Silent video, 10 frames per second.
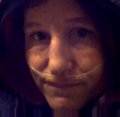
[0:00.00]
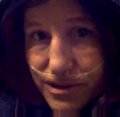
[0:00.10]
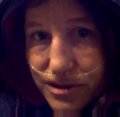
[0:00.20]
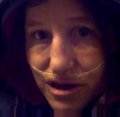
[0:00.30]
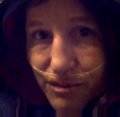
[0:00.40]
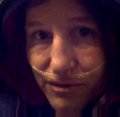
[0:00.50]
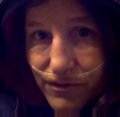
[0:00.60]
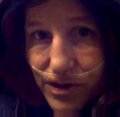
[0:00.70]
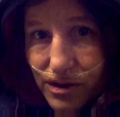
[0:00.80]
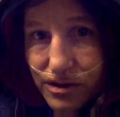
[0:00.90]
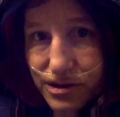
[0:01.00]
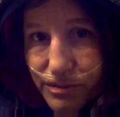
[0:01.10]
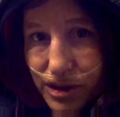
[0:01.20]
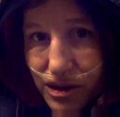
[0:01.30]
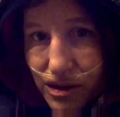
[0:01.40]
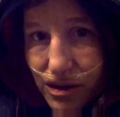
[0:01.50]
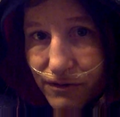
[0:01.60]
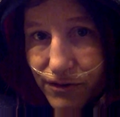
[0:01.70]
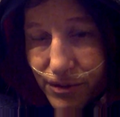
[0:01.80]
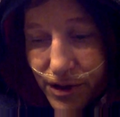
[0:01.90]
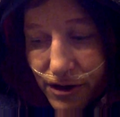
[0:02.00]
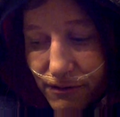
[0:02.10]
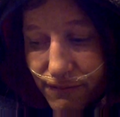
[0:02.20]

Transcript: This time of year is murder for me.